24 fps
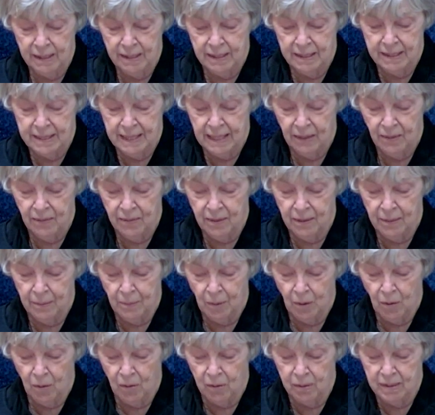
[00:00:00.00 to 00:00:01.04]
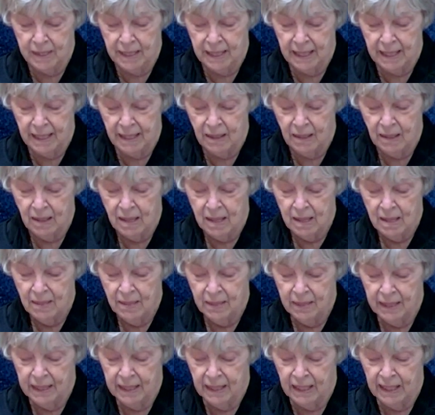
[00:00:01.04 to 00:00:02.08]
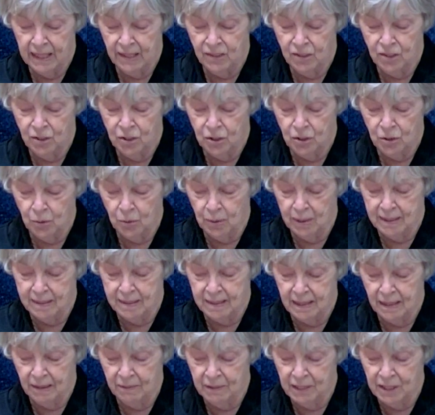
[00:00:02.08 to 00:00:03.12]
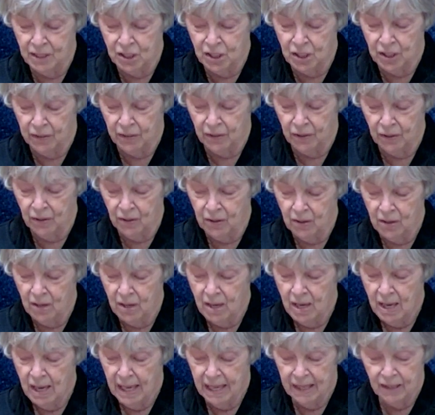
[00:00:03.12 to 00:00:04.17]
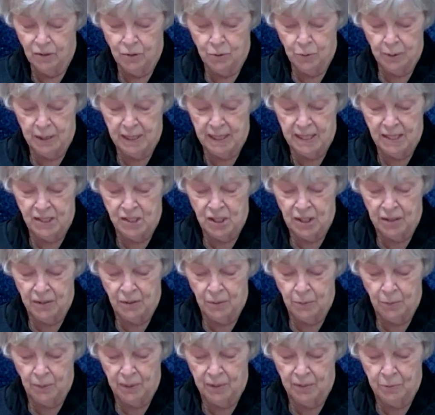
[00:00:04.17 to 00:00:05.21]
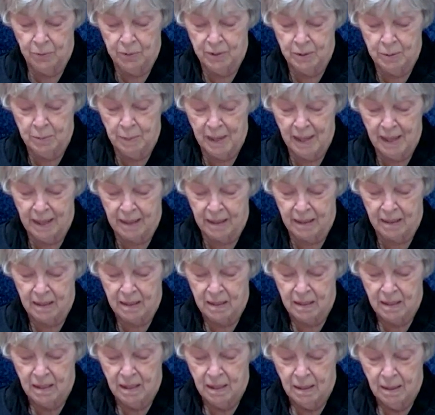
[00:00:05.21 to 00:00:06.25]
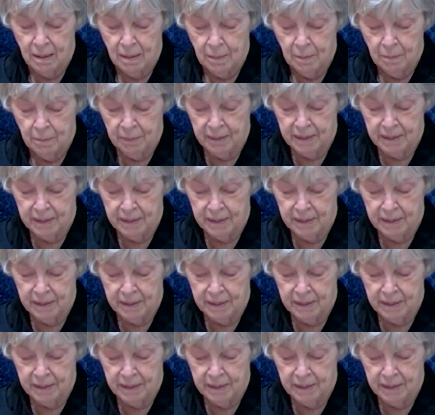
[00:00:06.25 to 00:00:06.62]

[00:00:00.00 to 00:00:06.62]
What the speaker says: tell them all they need to do is love each other and treat each other with respect. But